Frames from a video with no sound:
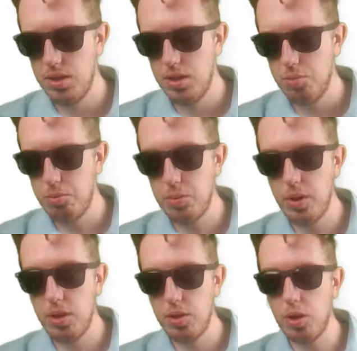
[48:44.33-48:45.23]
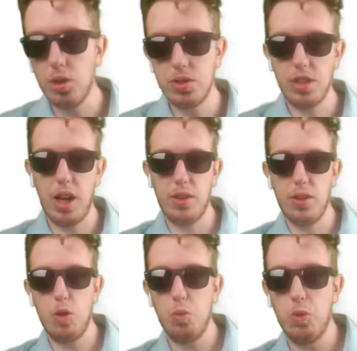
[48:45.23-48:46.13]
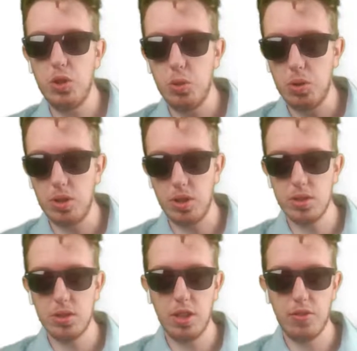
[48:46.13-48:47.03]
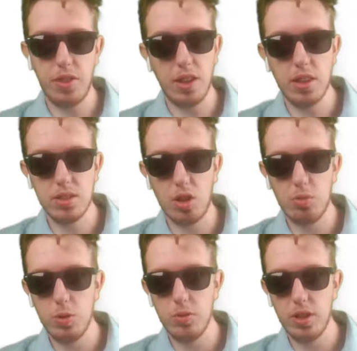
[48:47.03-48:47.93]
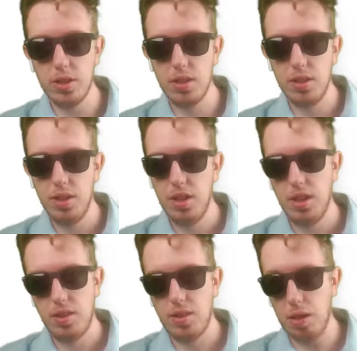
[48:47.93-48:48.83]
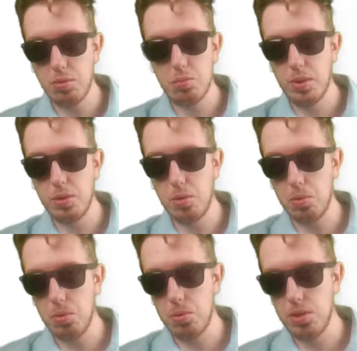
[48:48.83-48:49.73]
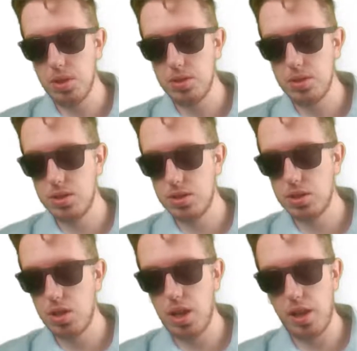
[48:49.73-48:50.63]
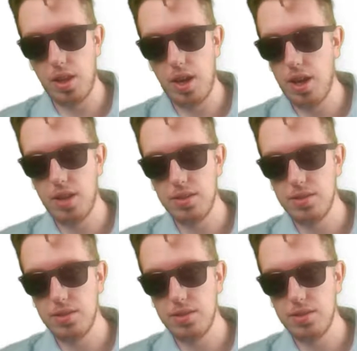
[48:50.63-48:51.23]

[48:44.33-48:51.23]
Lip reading: Maybe they're all together and when you clear stuff then they start moving. That might be cool. Let's try that.